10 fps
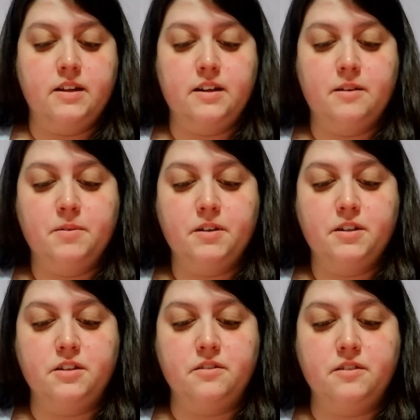Number
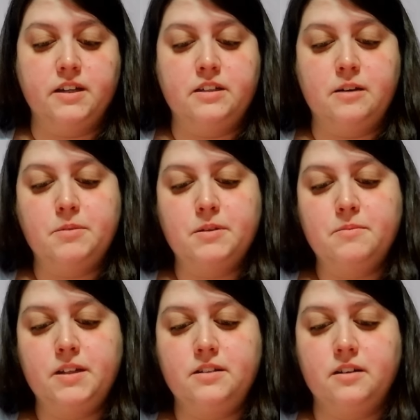two, I adopted
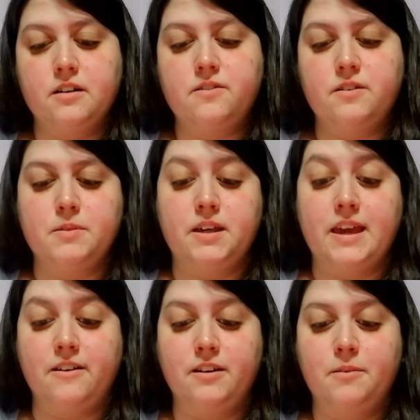my dog from a
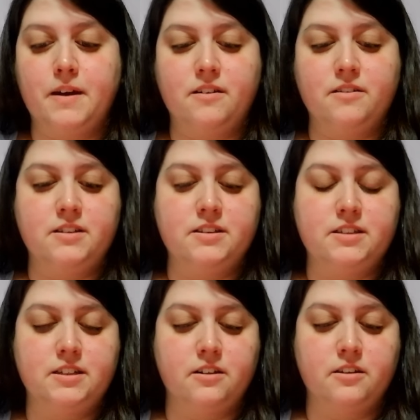county pound in the
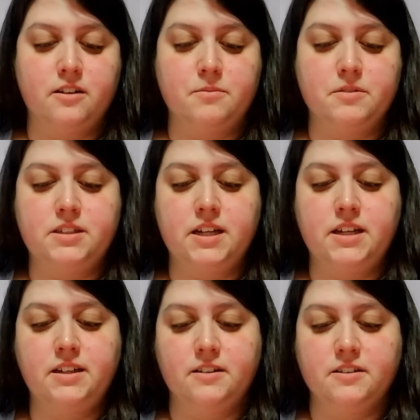south almost
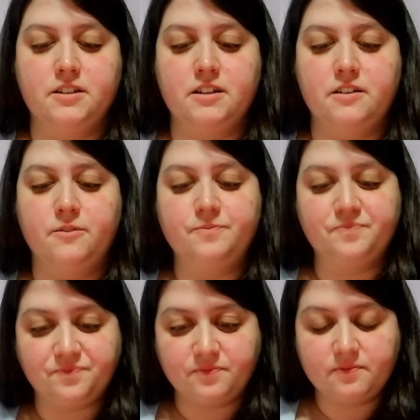10 years ago.
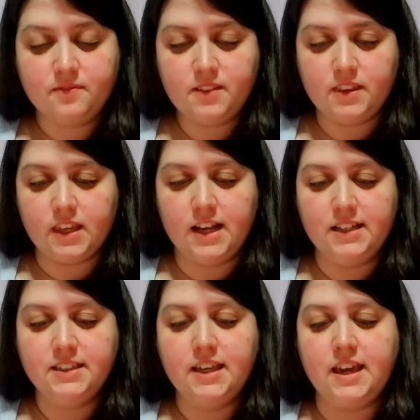
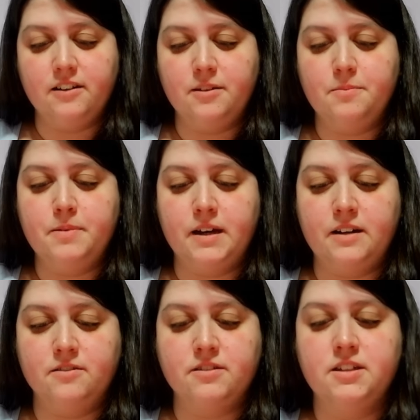As a county
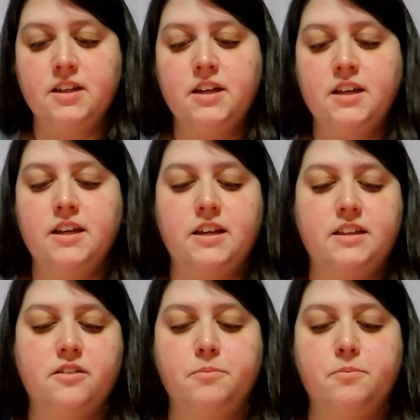pound in